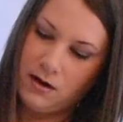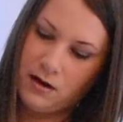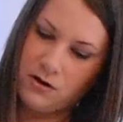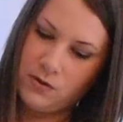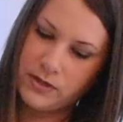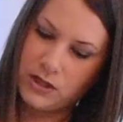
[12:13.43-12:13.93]
I
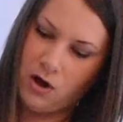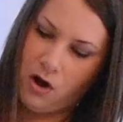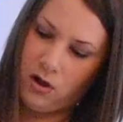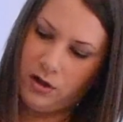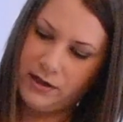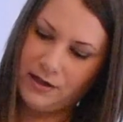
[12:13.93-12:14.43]
don't know what to
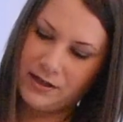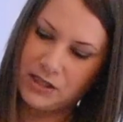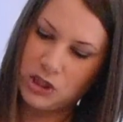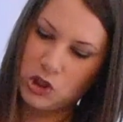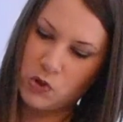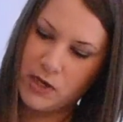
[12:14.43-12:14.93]
call it, like
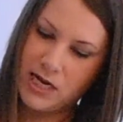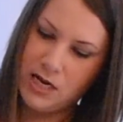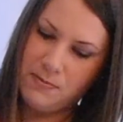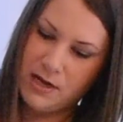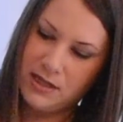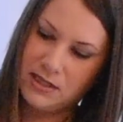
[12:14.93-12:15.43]
stringy
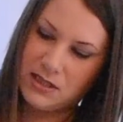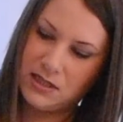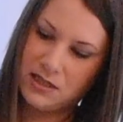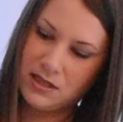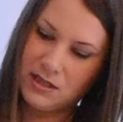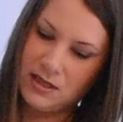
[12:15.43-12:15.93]

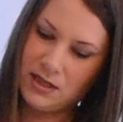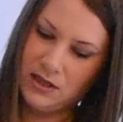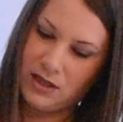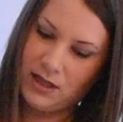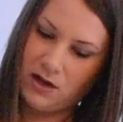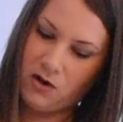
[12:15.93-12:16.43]
bits that
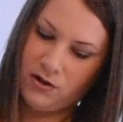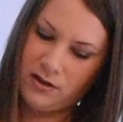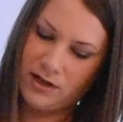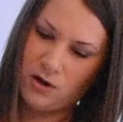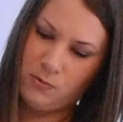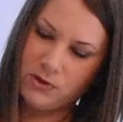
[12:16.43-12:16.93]
look like, all,
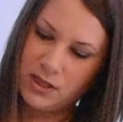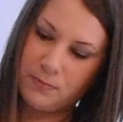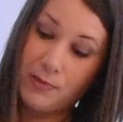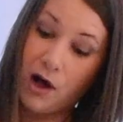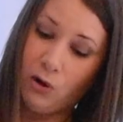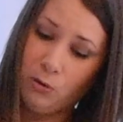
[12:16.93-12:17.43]
like almost
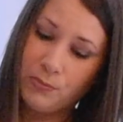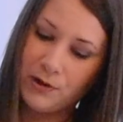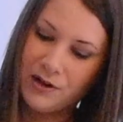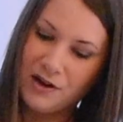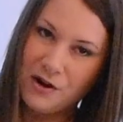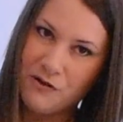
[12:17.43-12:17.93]
the pulp
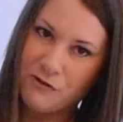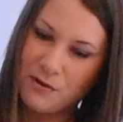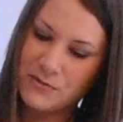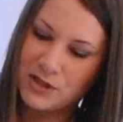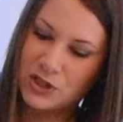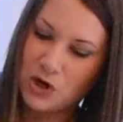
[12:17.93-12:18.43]
from
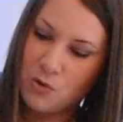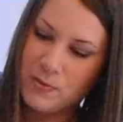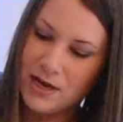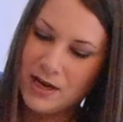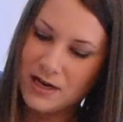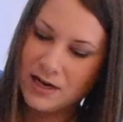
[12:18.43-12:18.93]
the SCOBY
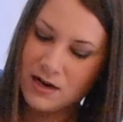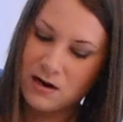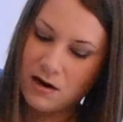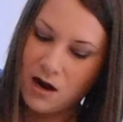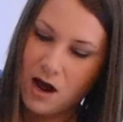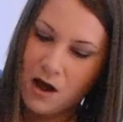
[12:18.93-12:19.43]
in
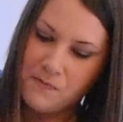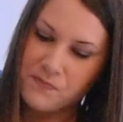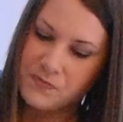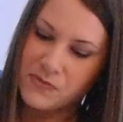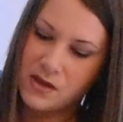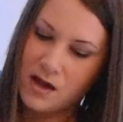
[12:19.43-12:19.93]
here.
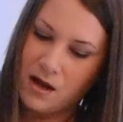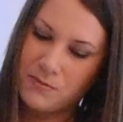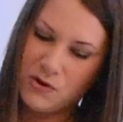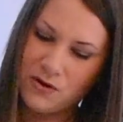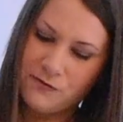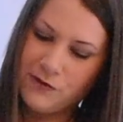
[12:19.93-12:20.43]
Um,
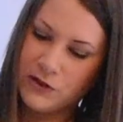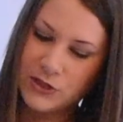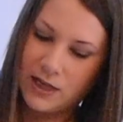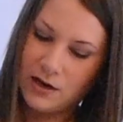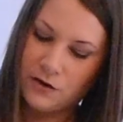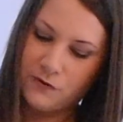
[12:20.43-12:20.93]
you can filter
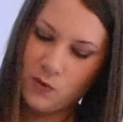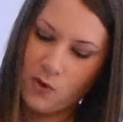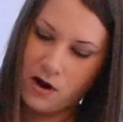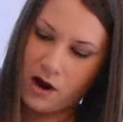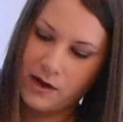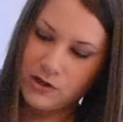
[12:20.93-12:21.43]
that out if you
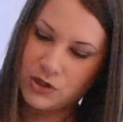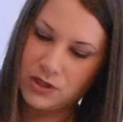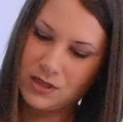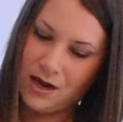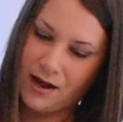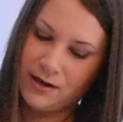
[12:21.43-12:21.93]
want. I
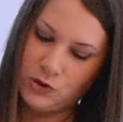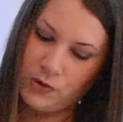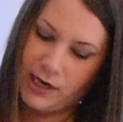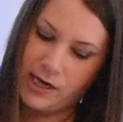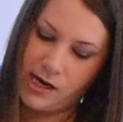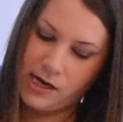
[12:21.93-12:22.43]
just, I
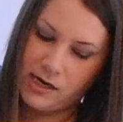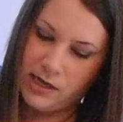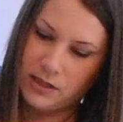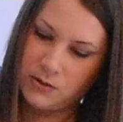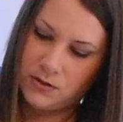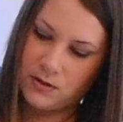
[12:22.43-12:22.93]
drink it.
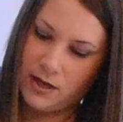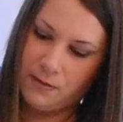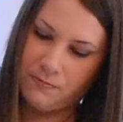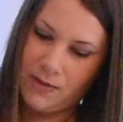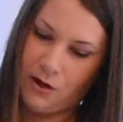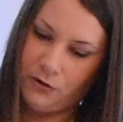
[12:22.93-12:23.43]
It's
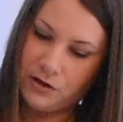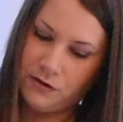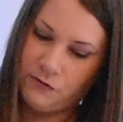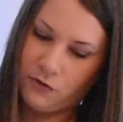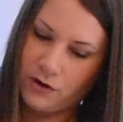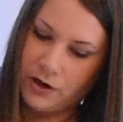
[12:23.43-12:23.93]
healthy
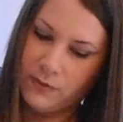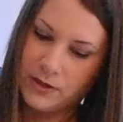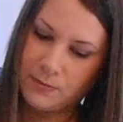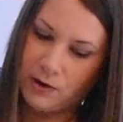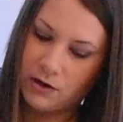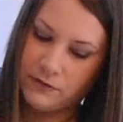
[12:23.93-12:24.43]
for you.
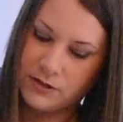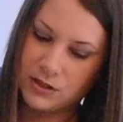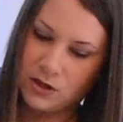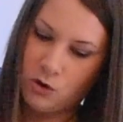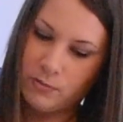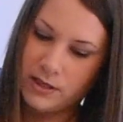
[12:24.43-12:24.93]
It's part of the
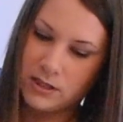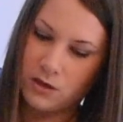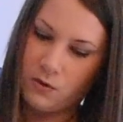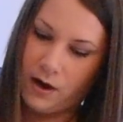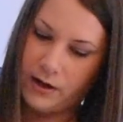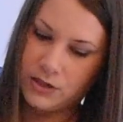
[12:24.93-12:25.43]
SCOBY,
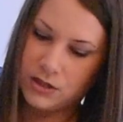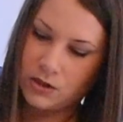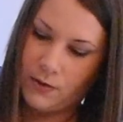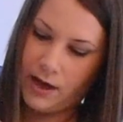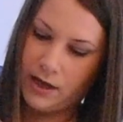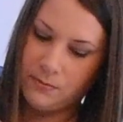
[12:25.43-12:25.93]
so I just go
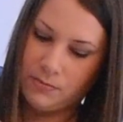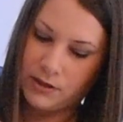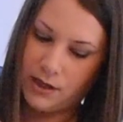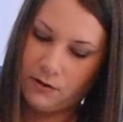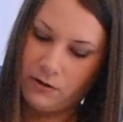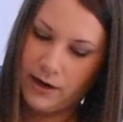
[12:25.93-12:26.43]
ahead and put
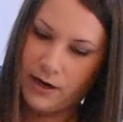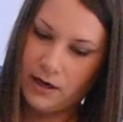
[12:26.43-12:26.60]
that right